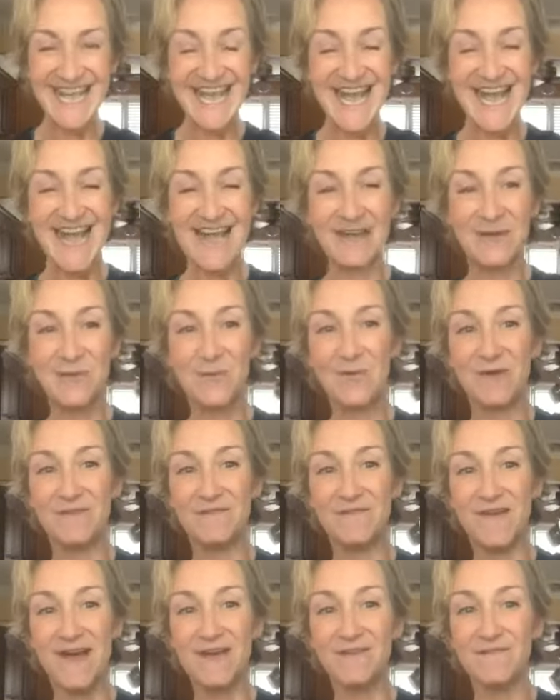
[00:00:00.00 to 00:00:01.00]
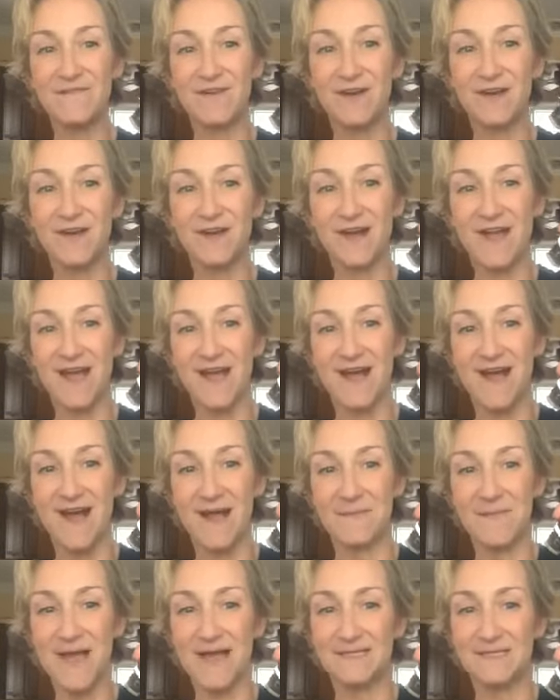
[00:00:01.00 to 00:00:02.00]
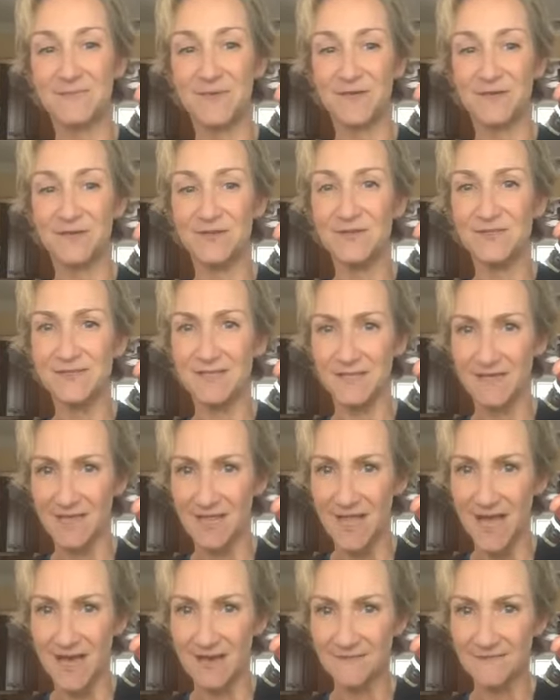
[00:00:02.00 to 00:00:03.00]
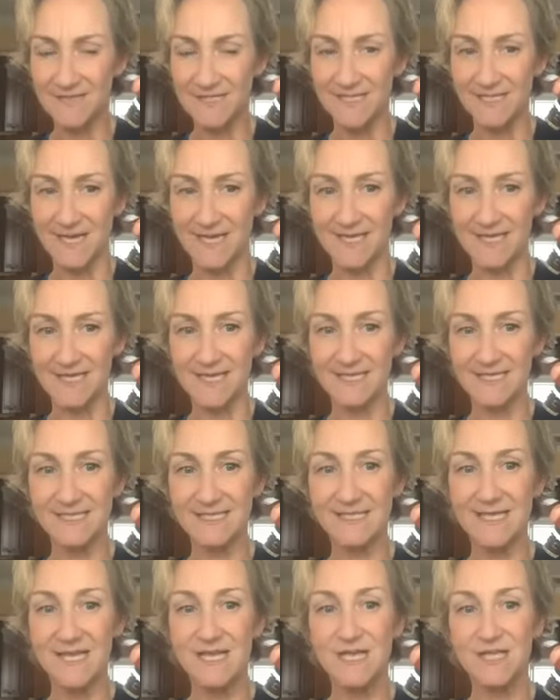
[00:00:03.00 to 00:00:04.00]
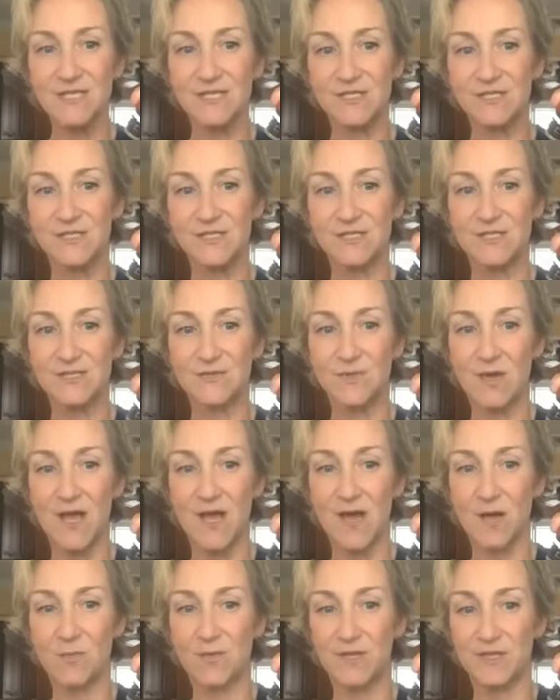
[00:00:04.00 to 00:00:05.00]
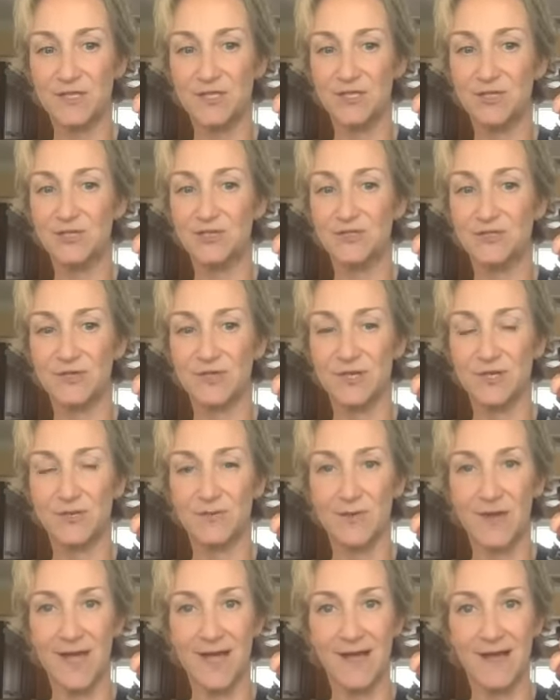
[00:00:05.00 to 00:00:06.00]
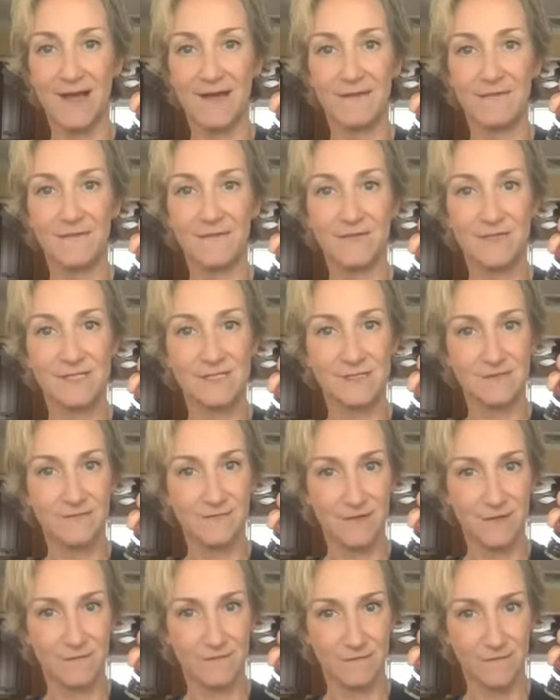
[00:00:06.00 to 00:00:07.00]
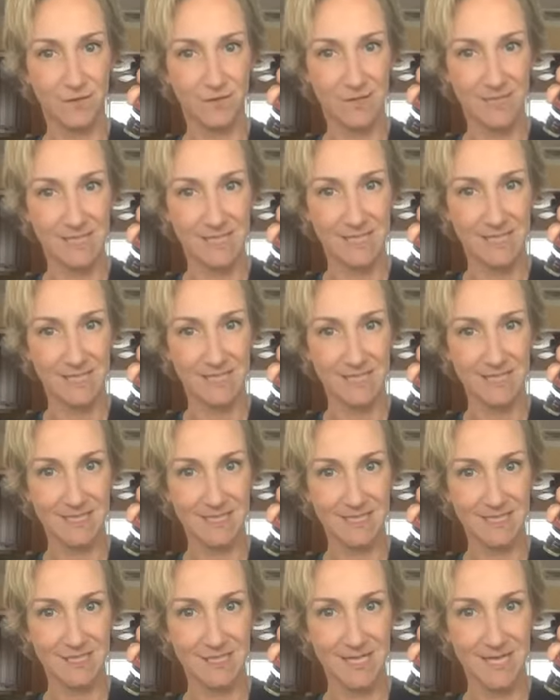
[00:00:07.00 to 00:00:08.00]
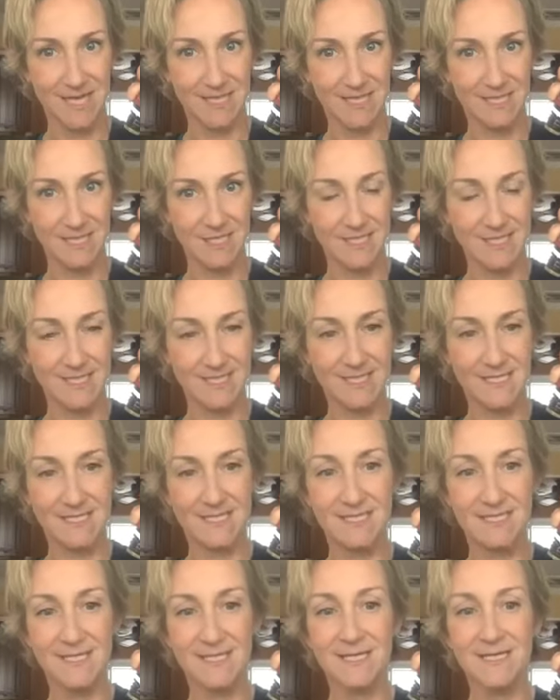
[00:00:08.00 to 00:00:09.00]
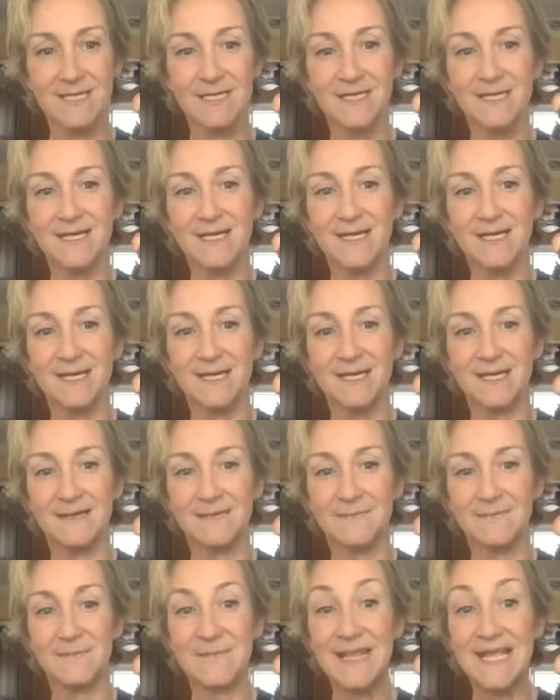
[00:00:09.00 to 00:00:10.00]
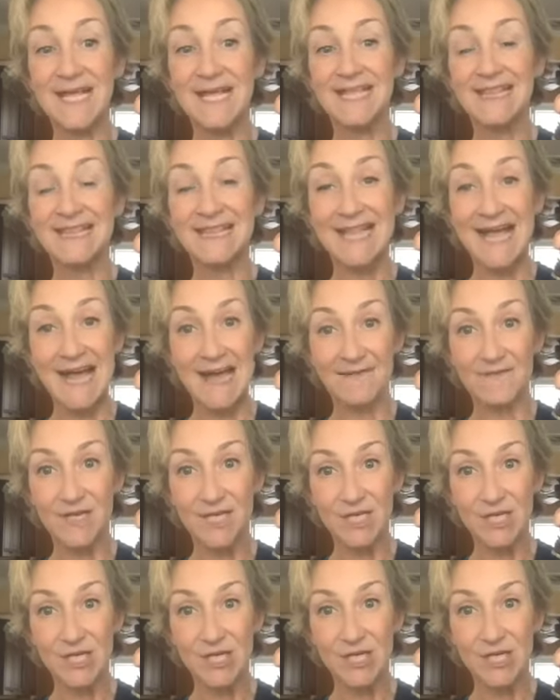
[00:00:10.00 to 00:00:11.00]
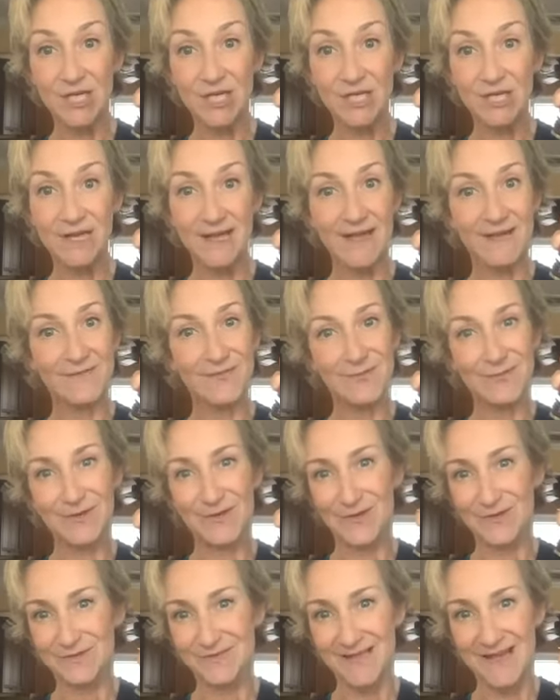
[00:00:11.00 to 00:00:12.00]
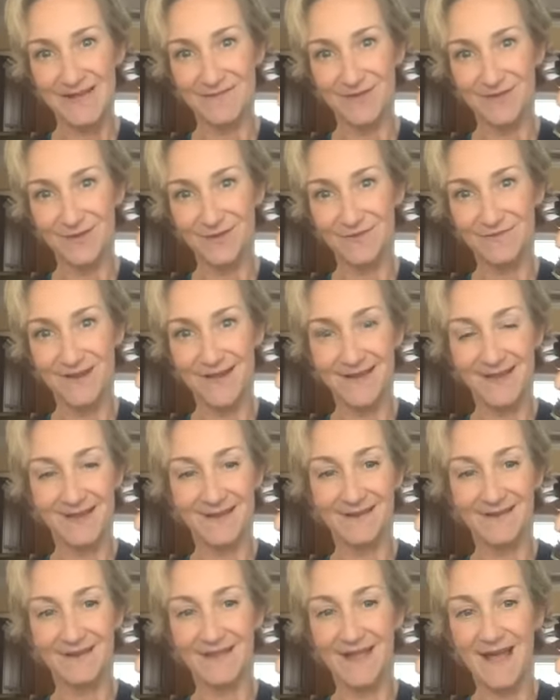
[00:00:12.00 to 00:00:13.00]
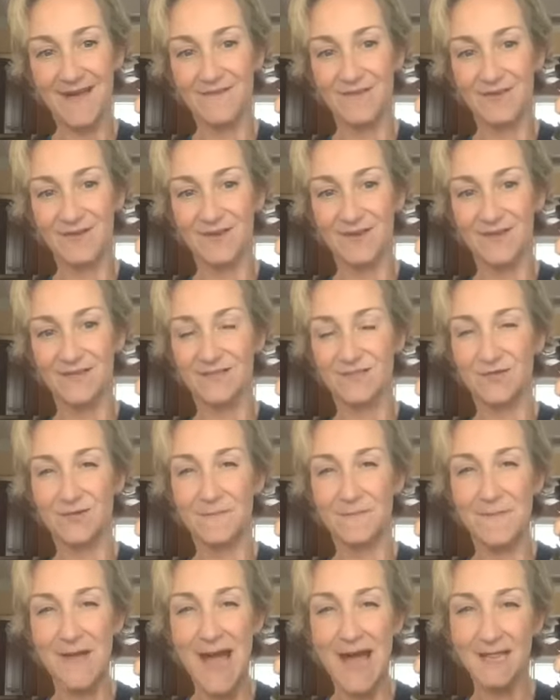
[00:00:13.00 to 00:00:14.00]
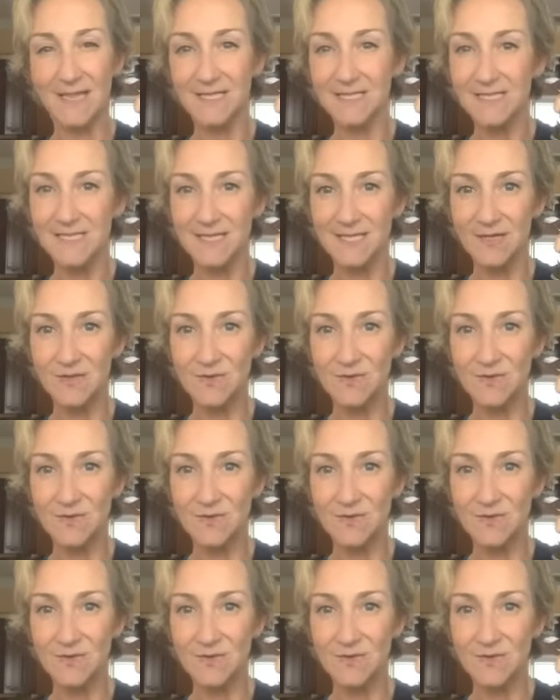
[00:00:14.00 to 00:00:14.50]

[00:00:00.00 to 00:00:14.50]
And what vetiver has been used in a lot of studies with children who have severe focusing challenges. Lavender, everyone knows lavender, right? Lavender is your balancing